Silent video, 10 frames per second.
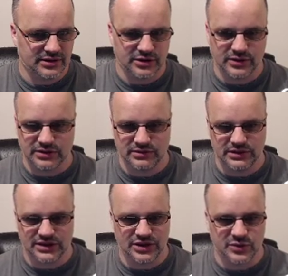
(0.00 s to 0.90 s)
You know what?
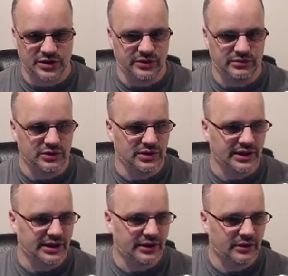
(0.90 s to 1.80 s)
That's just what you look like
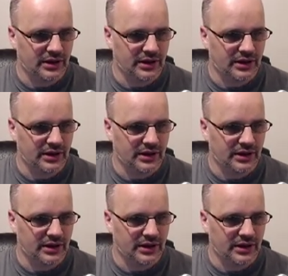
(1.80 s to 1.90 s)
now.